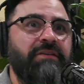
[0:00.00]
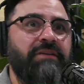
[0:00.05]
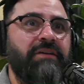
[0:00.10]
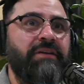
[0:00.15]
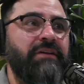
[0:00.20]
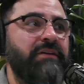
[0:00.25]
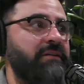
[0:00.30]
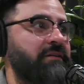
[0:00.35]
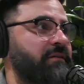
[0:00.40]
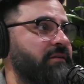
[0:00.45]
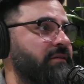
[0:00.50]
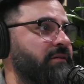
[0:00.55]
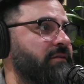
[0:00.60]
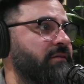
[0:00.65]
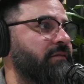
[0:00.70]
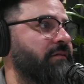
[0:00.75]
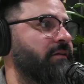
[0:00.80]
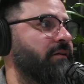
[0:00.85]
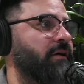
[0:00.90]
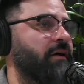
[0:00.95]
in
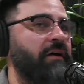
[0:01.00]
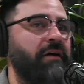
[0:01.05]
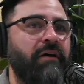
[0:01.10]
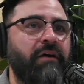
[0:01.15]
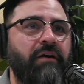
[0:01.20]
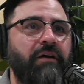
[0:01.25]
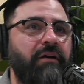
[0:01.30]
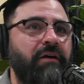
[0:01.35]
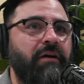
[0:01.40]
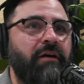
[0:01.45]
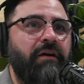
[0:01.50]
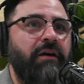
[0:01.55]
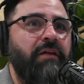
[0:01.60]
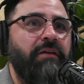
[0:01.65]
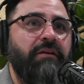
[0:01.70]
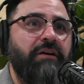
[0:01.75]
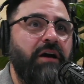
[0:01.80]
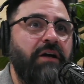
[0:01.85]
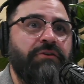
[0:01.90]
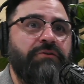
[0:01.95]

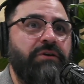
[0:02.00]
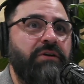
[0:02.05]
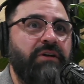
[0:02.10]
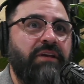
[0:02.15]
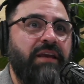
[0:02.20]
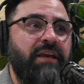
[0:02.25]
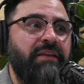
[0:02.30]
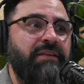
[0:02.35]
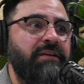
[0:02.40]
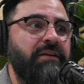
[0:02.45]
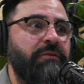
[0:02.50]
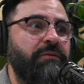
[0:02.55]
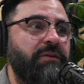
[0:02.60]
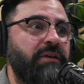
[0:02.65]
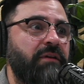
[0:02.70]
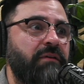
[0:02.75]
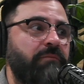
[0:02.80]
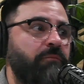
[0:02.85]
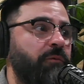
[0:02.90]
another country and you can't deal with it.